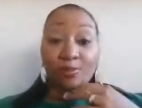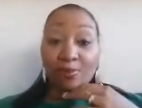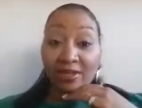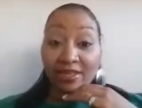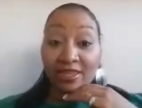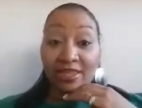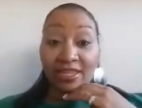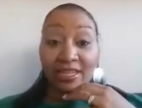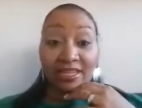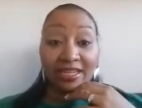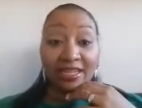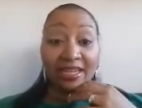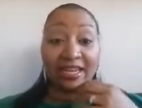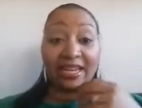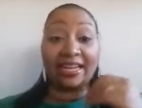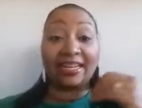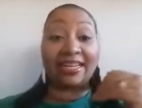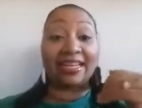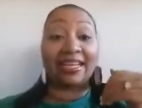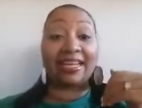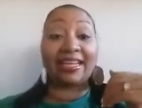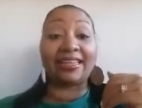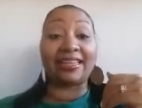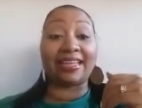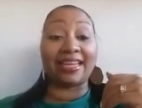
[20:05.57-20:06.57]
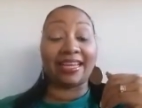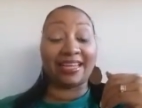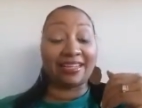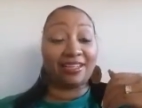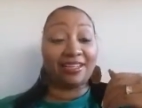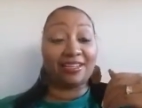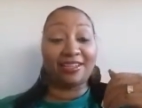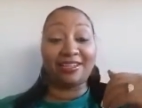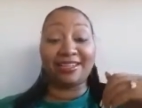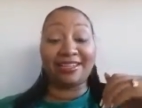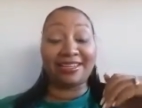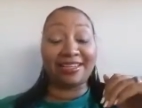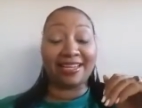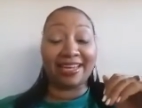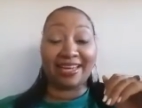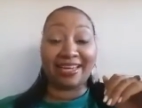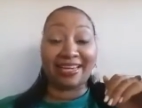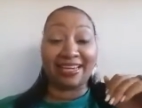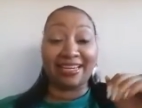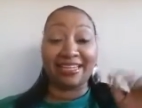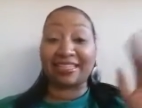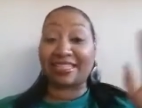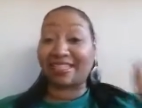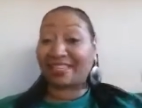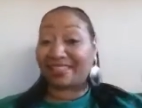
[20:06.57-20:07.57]
the one thing that that that
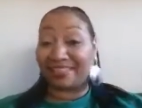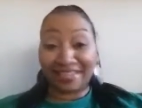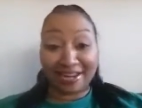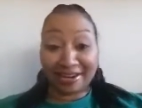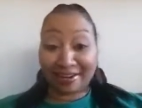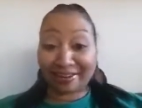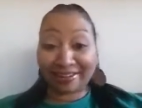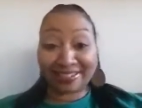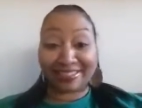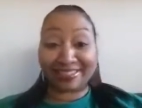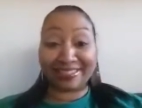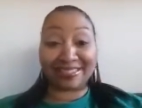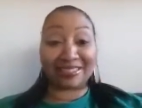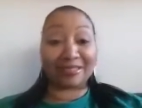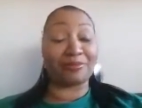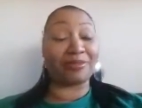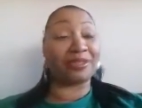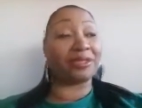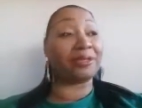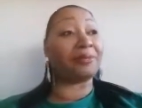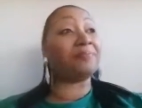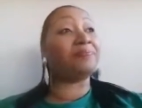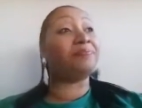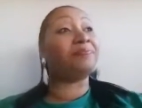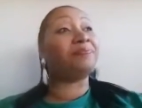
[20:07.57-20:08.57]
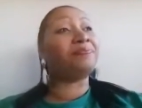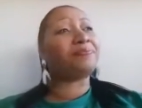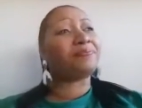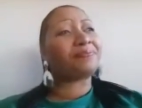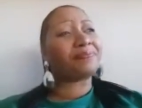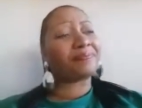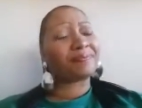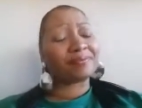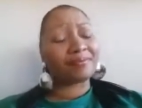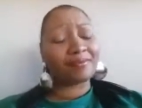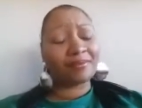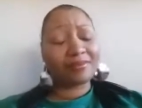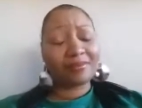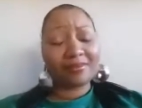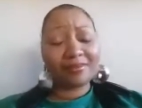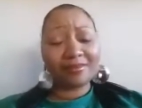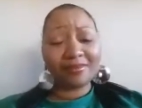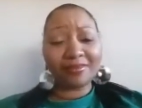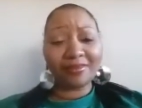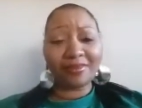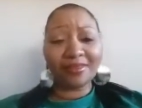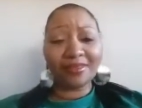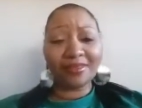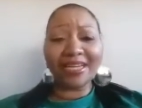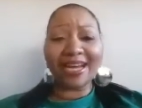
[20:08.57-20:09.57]
that is hilarious to me.
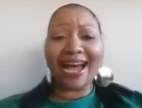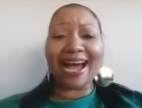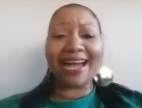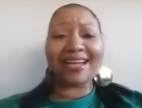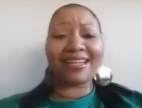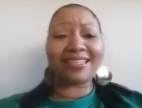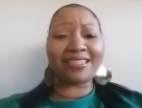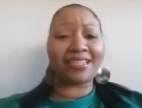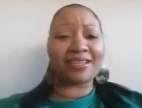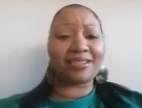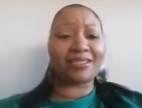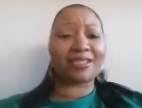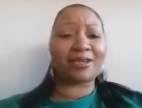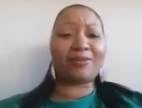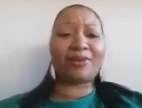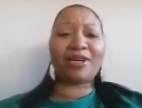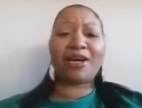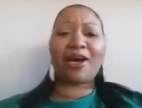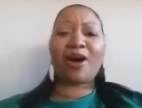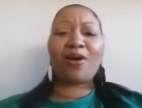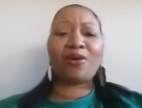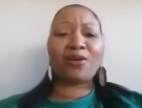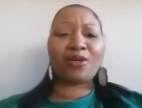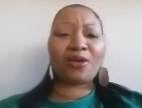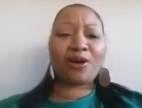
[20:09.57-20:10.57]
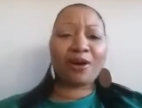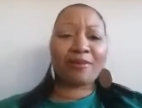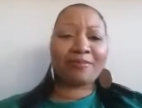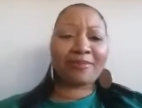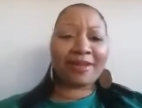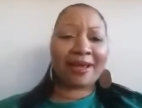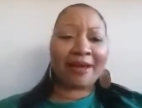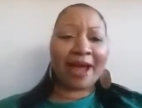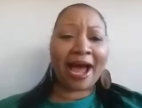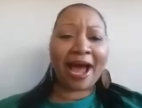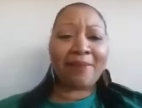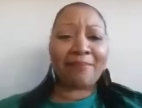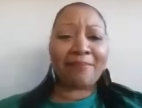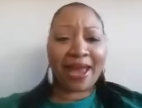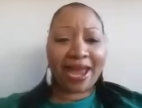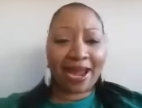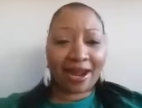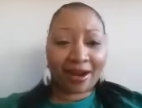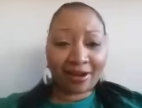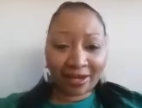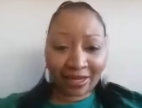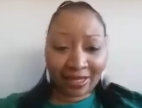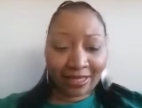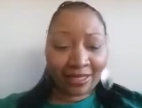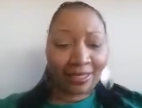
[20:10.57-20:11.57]
I can tell someone, "Oh no, I'm ma- I'm
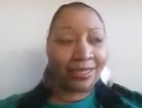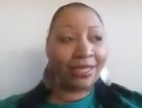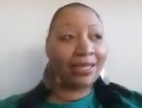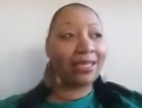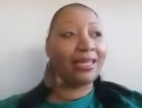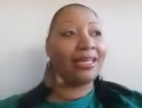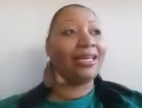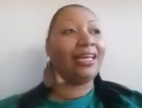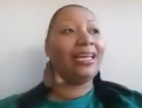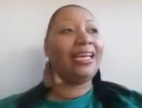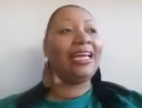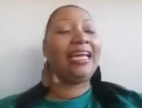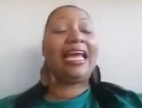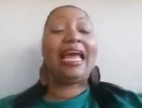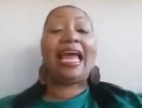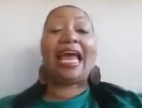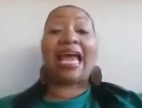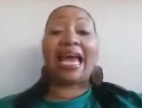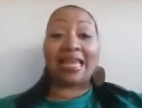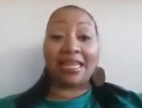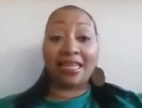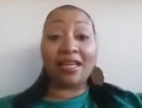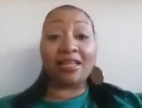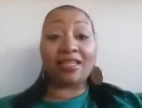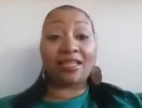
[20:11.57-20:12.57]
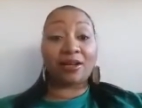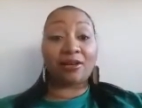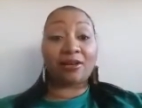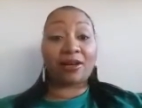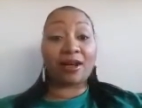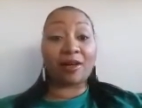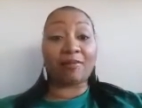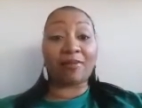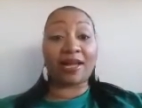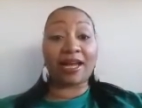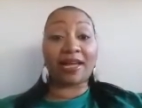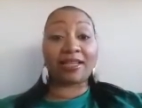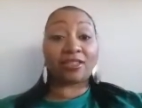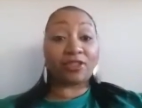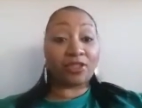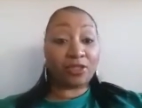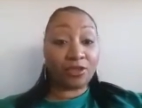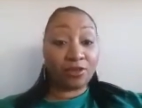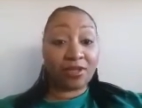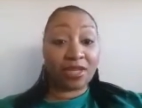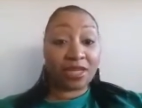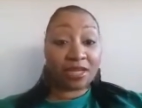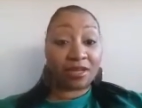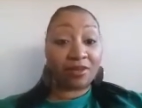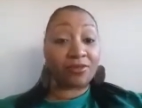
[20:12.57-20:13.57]
married," and then they'll come back, "Do
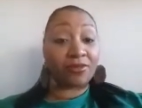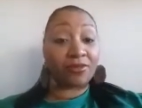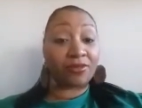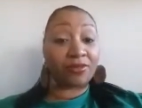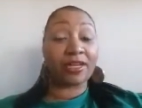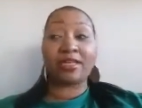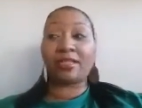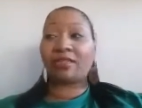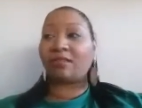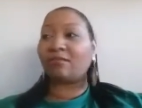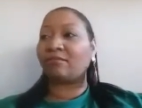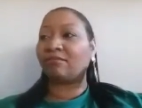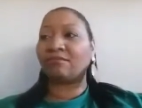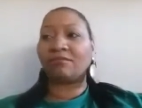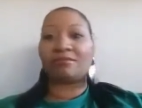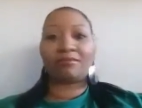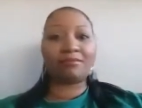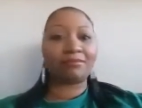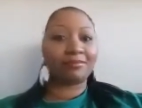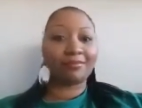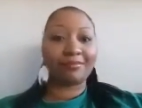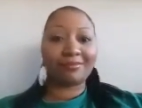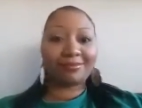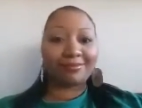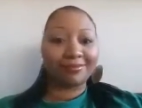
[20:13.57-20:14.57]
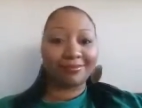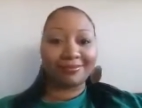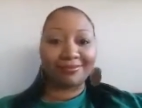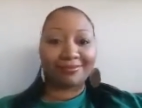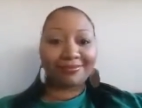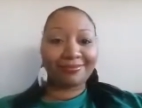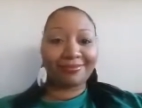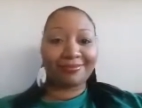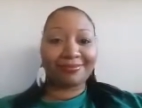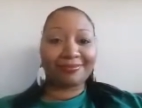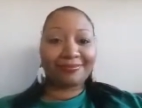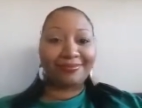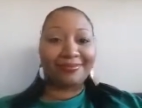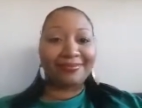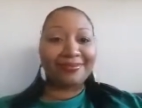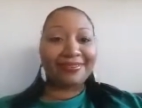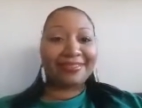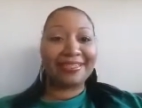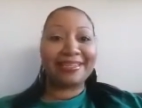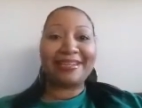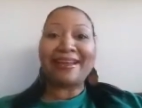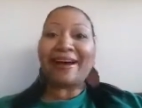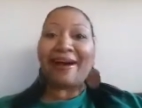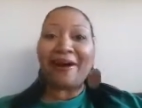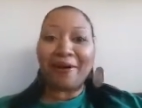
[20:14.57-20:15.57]
you need a friend?"
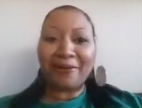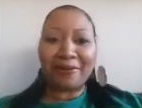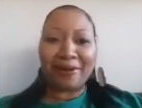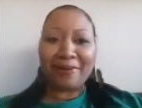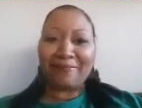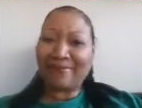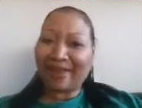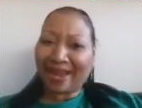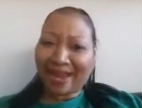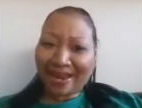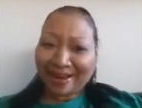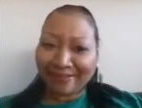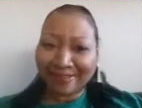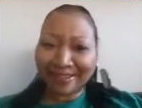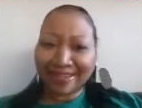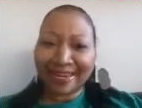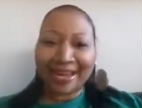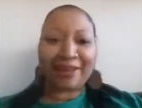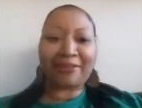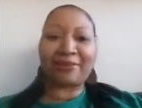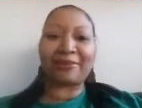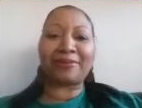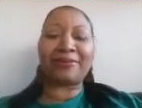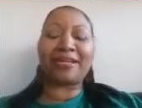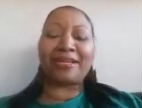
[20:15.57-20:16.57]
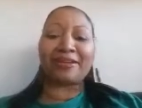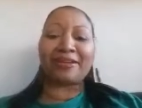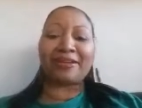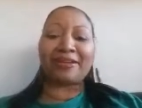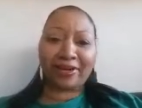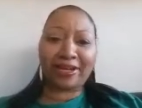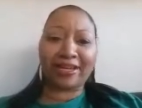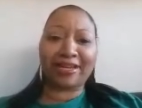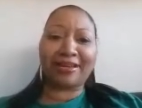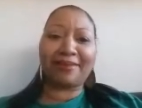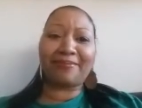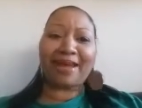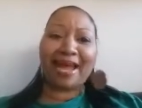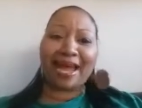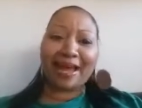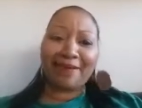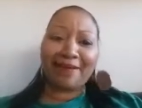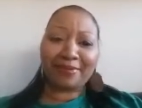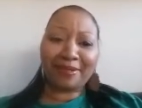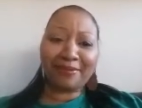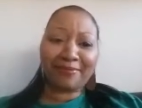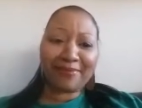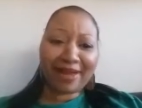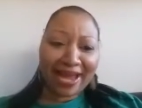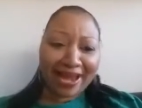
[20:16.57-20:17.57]
No, I'm married. I don't need a friend. I'm
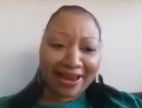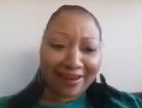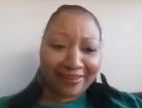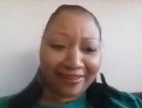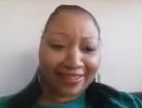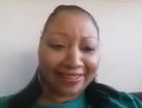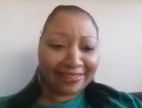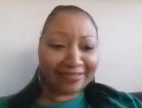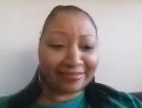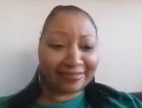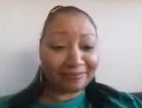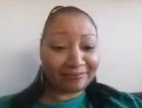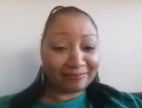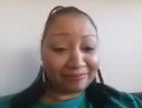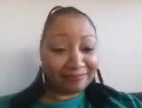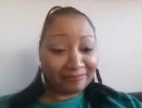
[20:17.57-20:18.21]
happily married.